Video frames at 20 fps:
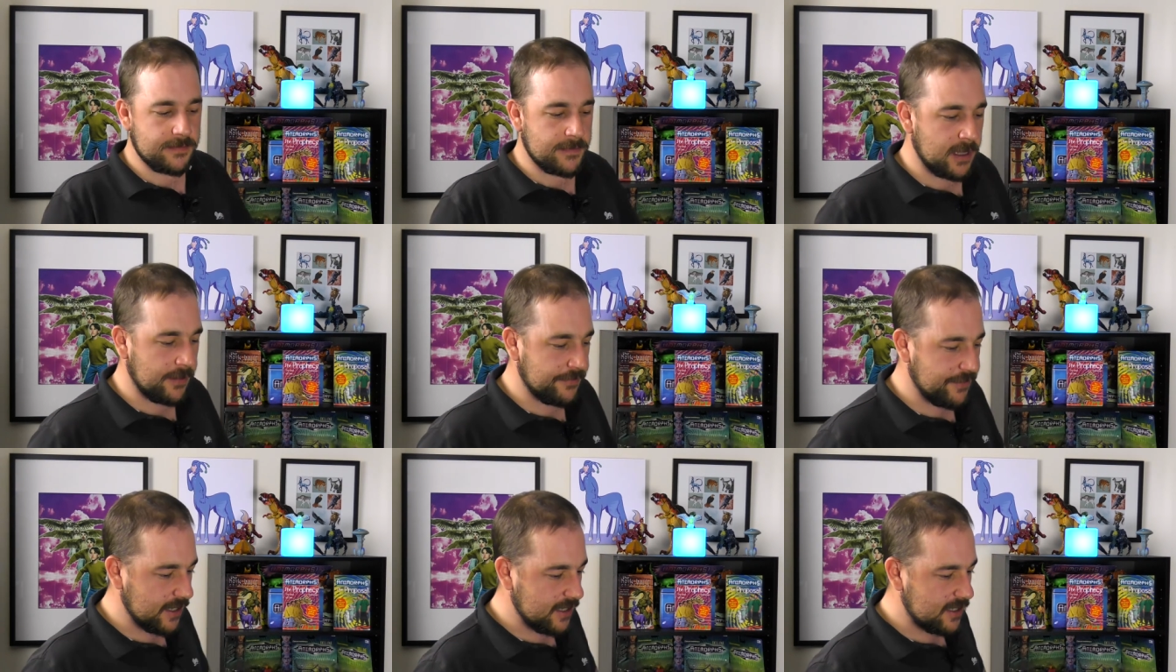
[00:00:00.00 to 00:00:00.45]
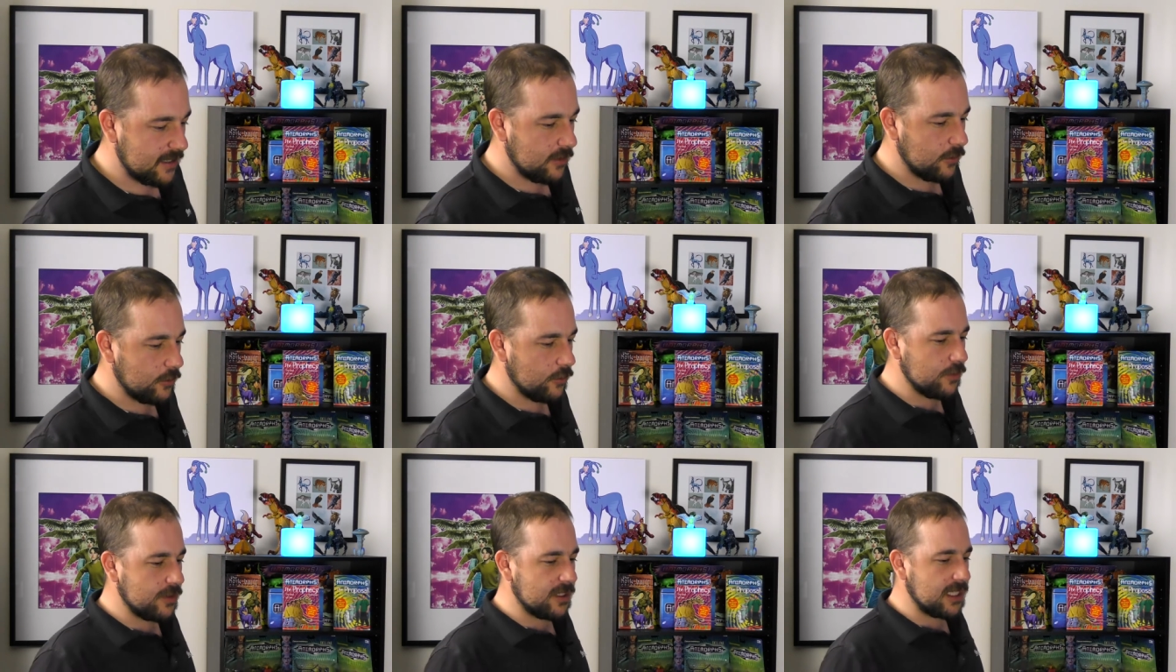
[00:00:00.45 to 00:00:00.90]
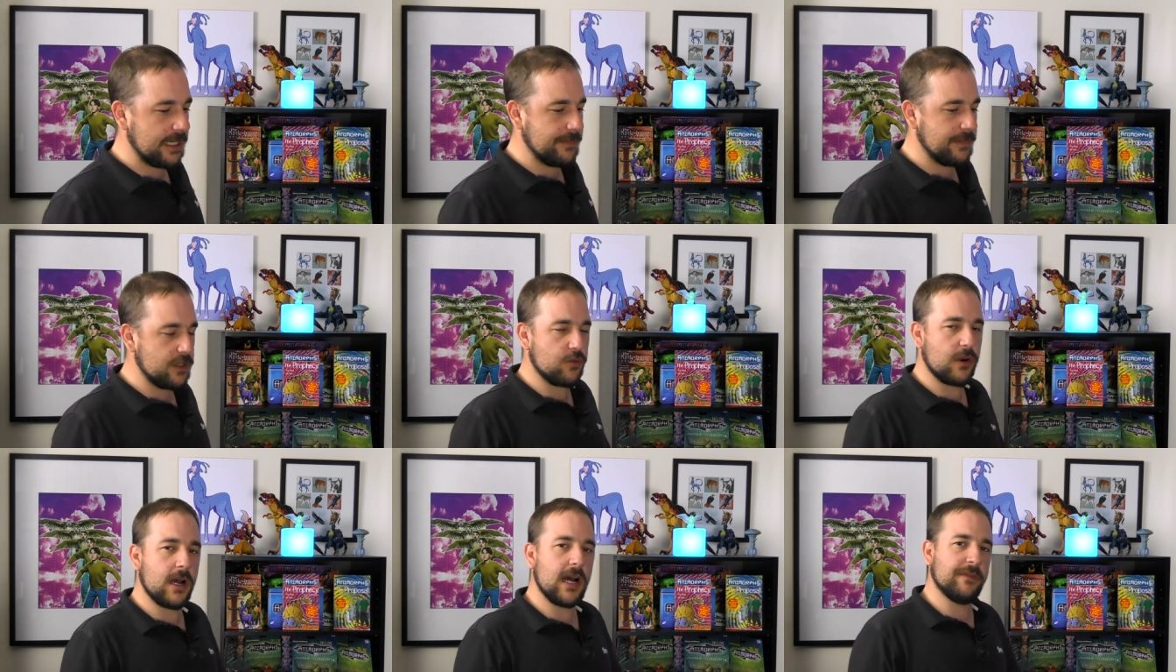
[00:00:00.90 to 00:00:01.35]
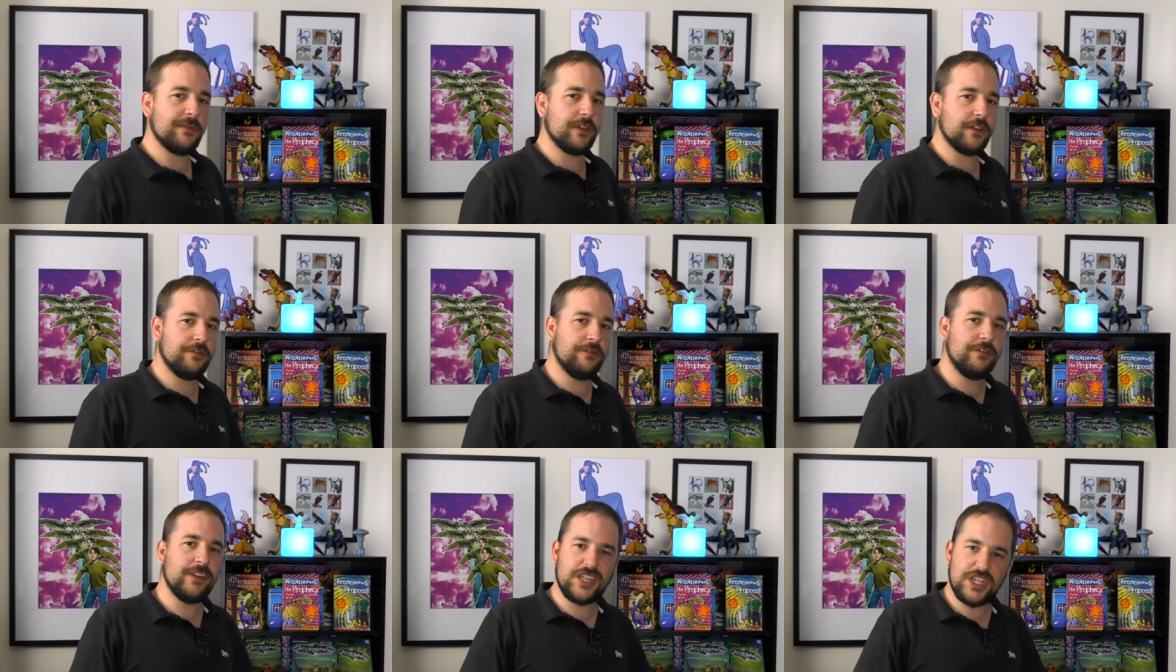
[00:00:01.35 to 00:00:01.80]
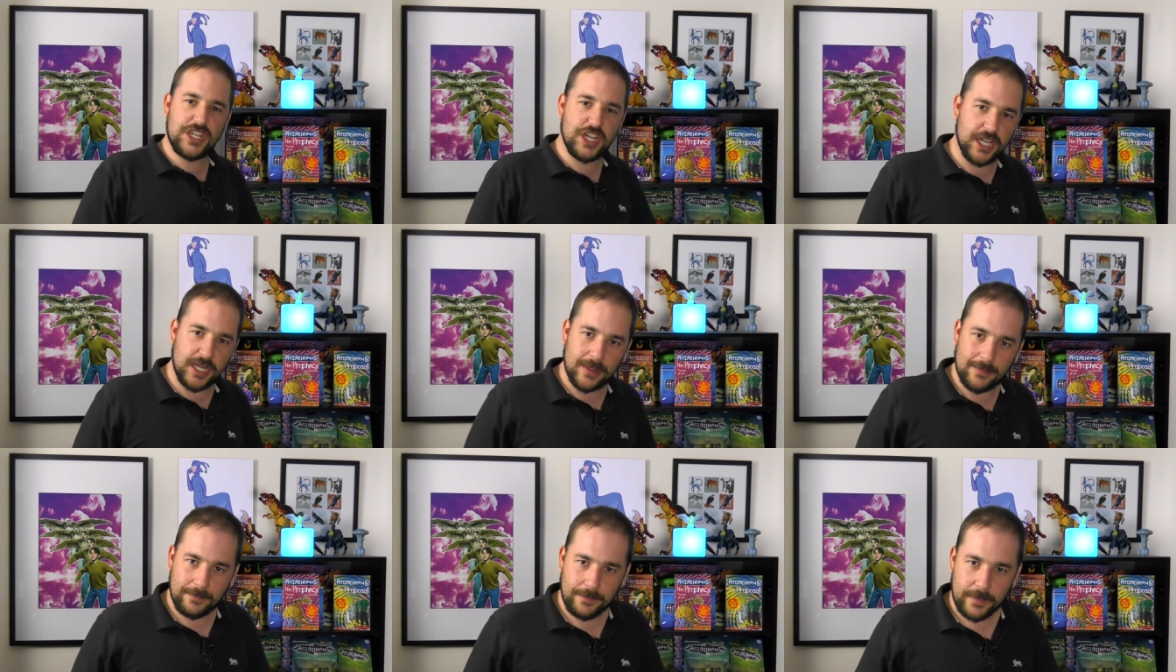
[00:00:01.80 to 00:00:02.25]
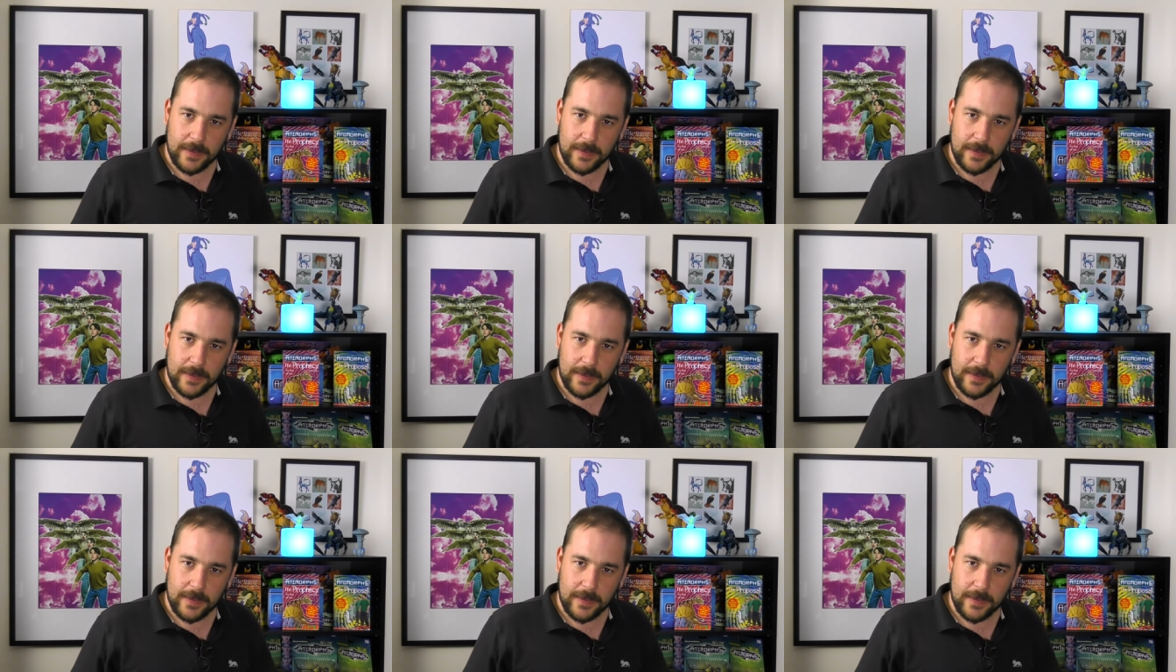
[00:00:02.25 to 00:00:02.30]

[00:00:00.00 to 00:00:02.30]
Now, this all seems rather fishy.